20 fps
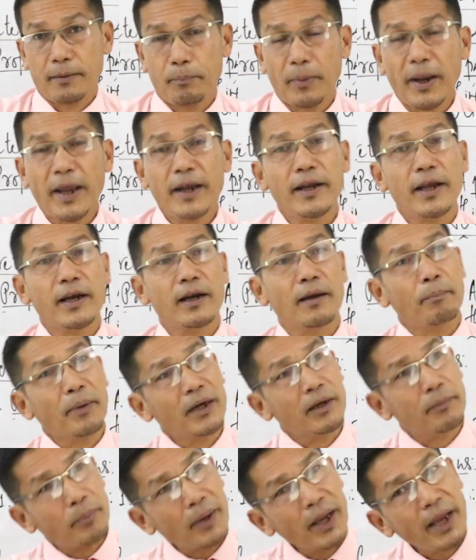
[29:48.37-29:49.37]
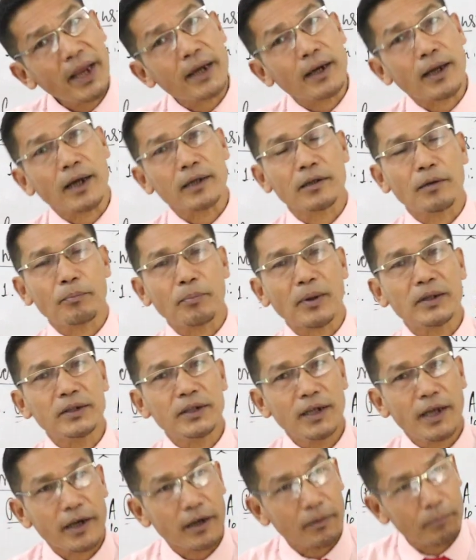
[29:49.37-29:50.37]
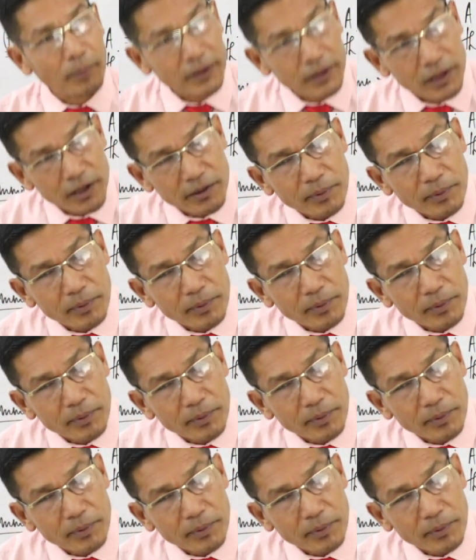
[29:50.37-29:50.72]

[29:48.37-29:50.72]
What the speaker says: pen harga pen ki pen ngakta pencil harga pencil